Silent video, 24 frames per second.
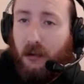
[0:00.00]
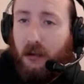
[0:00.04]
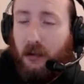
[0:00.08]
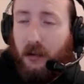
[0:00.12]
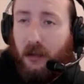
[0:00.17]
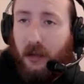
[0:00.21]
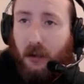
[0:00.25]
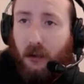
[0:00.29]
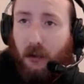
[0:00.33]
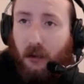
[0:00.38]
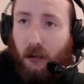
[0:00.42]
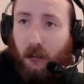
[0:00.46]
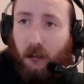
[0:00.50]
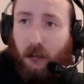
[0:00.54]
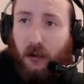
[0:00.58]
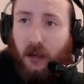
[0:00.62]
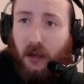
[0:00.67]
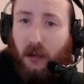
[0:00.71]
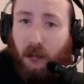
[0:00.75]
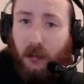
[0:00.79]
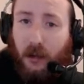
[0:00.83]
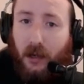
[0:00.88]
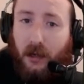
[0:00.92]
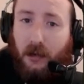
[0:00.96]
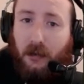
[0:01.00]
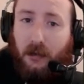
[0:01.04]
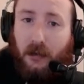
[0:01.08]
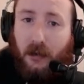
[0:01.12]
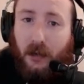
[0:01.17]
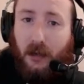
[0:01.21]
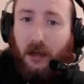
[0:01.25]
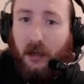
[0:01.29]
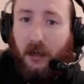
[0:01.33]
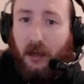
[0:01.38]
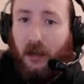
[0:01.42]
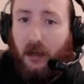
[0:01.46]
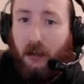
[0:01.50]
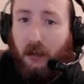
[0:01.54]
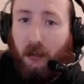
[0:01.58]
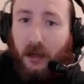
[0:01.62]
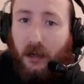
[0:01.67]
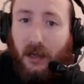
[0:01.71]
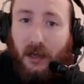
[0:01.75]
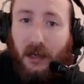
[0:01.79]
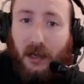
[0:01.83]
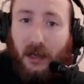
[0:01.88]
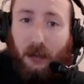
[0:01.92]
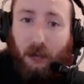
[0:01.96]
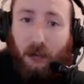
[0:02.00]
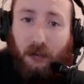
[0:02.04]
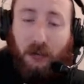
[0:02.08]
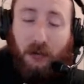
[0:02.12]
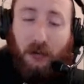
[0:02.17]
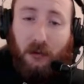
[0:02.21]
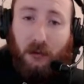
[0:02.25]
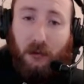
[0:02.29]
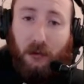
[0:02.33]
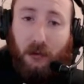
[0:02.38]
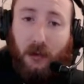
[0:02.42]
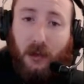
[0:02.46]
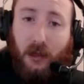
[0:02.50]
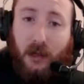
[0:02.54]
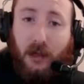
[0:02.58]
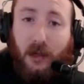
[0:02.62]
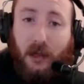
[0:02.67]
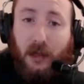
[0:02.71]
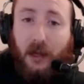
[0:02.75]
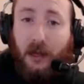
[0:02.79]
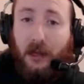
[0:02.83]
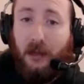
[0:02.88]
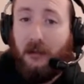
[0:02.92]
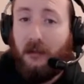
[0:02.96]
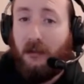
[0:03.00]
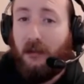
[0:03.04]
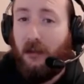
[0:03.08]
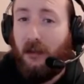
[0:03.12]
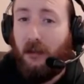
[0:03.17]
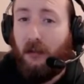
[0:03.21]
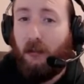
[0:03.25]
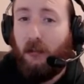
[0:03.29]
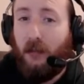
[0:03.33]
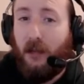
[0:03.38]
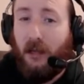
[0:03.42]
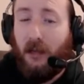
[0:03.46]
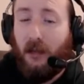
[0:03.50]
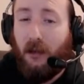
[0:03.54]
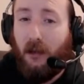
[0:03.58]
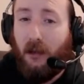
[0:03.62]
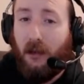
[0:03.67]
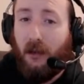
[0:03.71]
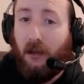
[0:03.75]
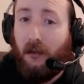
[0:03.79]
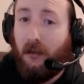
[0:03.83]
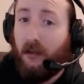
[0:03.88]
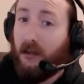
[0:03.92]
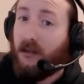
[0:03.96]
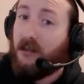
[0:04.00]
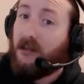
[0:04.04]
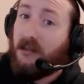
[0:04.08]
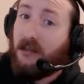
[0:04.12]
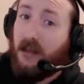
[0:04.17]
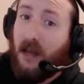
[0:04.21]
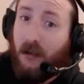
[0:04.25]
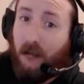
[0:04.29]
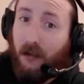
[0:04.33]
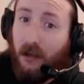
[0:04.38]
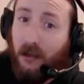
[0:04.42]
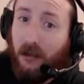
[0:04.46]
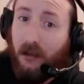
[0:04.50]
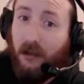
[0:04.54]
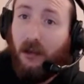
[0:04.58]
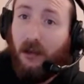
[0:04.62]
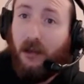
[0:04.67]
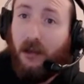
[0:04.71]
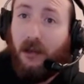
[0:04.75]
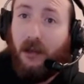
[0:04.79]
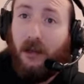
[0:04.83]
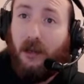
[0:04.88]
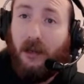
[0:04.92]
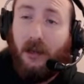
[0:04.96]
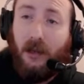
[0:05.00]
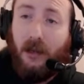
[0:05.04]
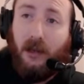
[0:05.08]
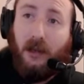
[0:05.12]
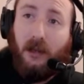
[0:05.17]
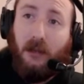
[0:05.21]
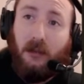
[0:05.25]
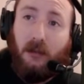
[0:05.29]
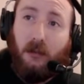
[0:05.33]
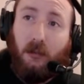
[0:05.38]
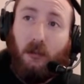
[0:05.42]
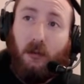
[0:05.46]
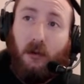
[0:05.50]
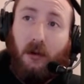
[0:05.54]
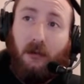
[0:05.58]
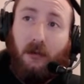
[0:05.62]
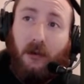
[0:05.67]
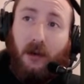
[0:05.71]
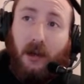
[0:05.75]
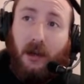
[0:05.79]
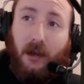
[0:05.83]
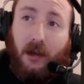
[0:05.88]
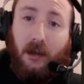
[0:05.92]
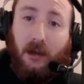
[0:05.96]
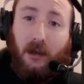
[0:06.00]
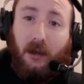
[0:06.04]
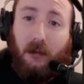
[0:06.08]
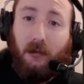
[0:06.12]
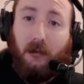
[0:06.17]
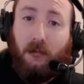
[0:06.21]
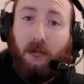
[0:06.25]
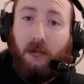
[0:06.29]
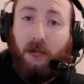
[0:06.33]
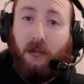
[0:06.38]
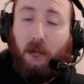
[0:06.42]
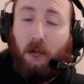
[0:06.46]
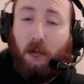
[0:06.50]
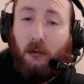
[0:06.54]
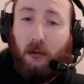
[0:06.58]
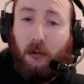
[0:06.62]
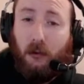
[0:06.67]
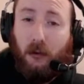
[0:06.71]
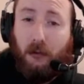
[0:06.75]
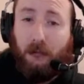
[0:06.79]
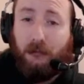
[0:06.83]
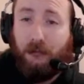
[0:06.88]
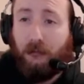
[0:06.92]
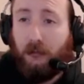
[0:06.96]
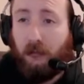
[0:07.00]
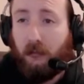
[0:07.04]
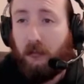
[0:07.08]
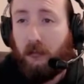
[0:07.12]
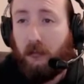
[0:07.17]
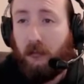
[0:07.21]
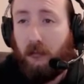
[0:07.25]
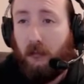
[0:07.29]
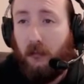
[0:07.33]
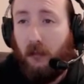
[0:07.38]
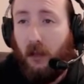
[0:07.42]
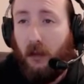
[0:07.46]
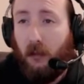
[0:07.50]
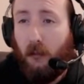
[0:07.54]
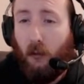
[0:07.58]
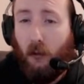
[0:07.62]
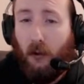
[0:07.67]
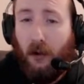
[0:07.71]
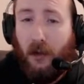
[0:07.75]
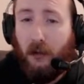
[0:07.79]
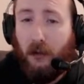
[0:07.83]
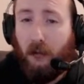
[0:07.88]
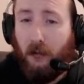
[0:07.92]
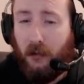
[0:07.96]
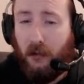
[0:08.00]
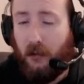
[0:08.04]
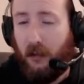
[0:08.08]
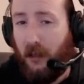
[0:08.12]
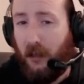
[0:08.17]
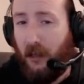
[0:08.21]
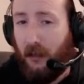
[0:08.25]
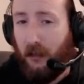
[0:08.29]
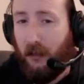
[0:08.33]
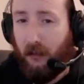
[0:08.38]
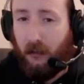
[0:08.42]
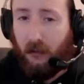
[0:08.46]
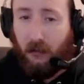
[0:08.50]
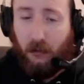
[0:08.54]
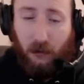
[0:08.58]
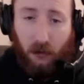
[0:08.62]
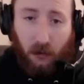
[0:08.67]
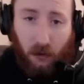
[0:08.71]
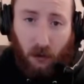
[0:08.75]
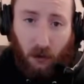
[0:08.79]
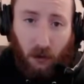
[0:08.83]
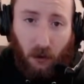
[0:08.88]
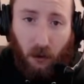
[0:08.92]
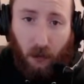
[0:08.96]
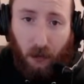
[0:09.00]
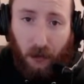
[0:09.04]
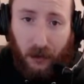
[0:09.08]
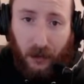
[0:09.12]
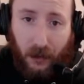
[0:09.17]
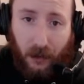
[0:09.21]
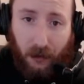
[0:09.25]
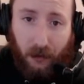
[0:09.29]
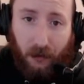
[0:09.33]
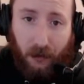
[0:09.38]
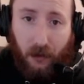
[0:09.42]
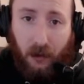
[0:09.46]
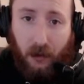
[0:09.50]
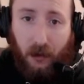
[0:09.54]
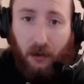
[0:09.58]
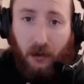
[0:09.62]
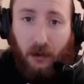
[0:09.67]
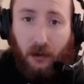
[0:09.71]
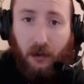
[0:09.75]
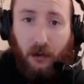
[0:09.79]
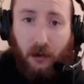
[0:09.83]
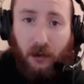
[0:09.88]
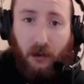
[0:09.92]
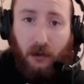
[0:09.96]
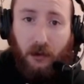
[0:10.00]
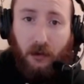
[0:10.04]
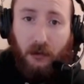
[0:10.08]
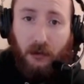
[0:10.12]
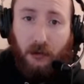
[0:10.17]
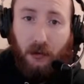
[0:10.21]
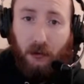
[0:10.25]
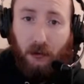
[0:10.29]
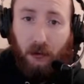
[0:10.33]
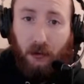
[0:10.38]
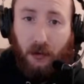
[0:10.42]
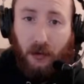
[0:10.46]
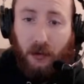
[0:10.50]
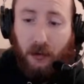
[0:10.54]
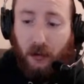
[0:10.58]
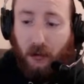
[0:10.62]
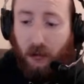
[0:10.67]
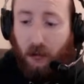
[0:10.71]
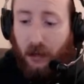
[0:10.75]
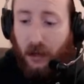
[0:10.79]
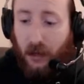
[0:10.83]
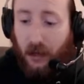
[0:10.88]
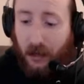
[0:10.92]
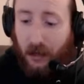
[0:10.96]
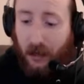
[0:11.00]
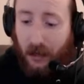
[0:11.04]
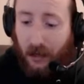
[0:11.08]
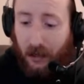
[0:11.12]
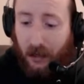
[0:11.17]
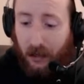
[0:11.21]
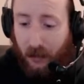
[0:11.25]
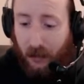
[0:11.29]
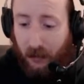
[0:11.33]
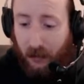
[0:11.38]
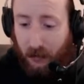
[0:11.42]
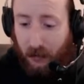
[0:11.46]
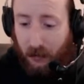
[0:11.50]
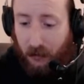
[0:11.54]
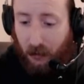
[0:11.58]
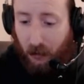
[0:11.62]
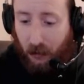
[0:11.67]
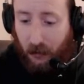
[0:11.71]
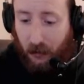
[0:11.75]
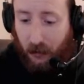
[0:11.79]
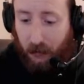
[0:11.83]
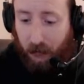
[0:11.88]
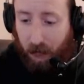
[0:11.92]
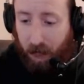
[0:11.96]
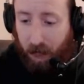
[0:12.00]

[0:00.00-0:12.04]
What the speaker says: that are pretty basic and then being able to extend beyond the 7 and to provide a fuller, more interesting harmony. So let's go ahead and get started.